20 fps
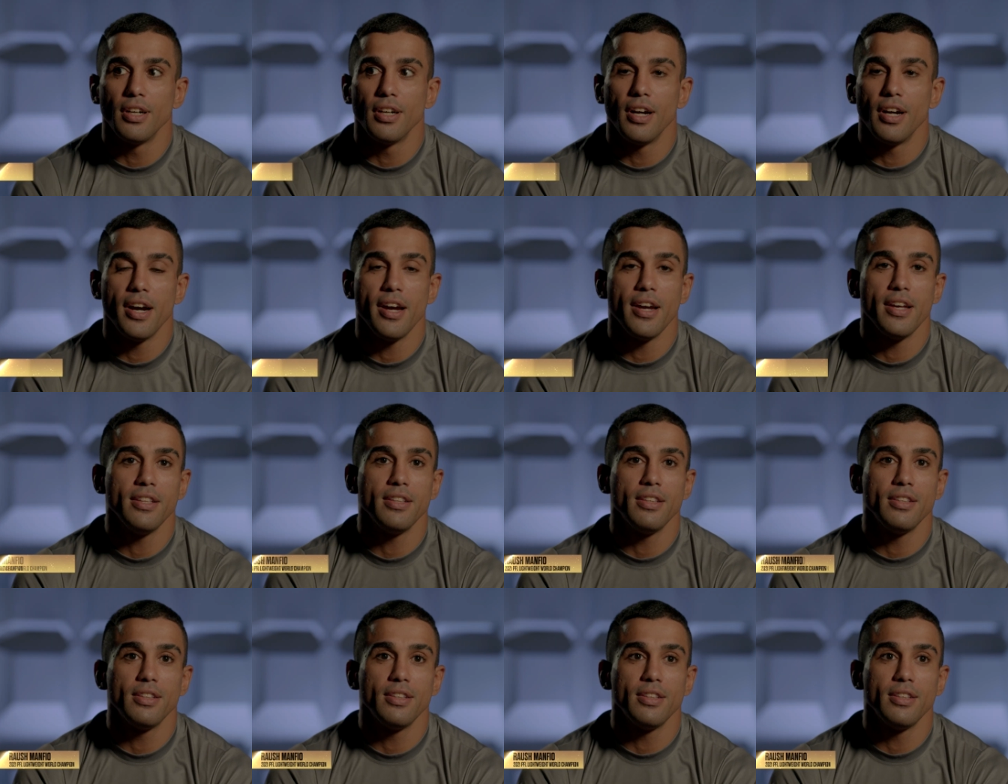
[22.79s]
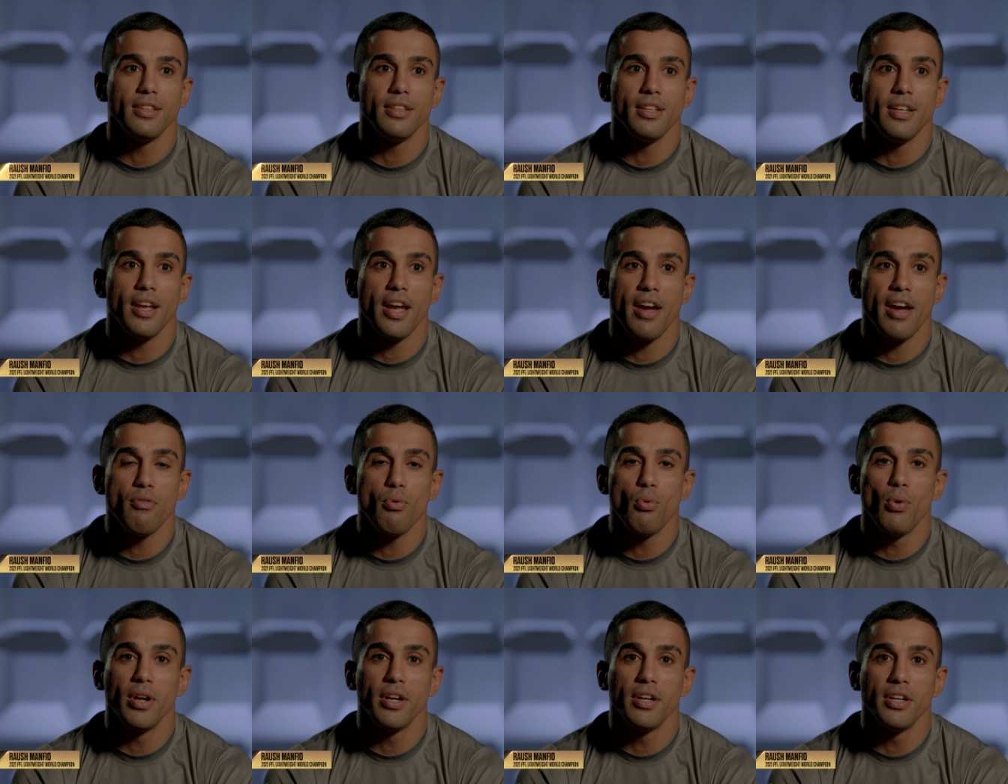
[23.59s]
I have
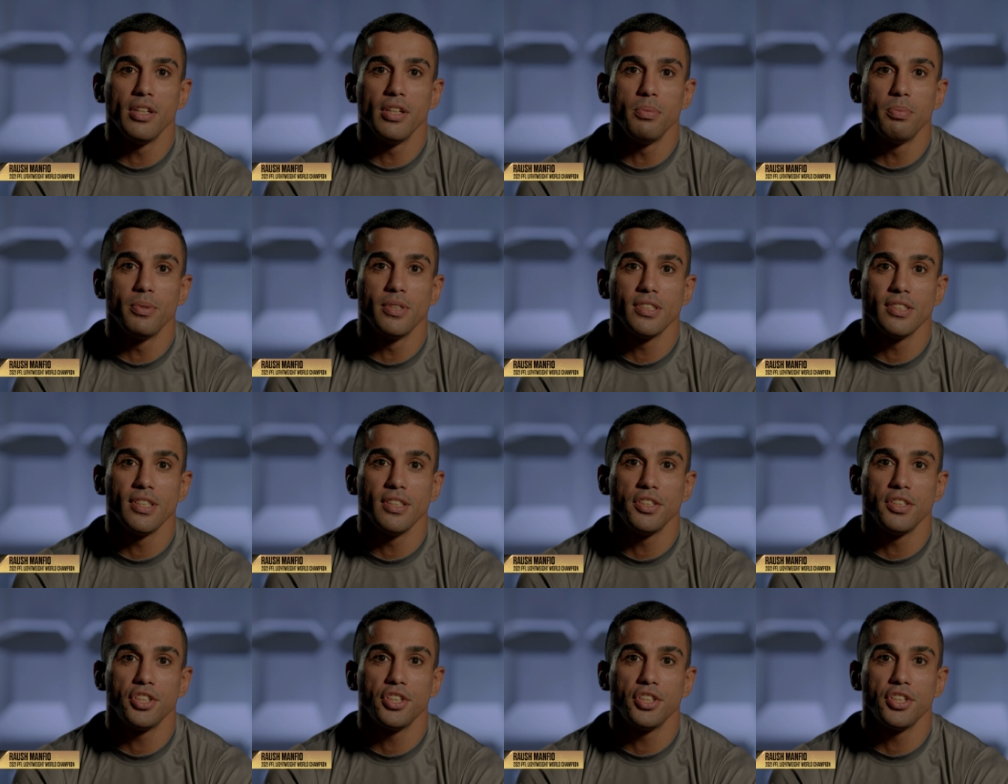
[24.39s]
100%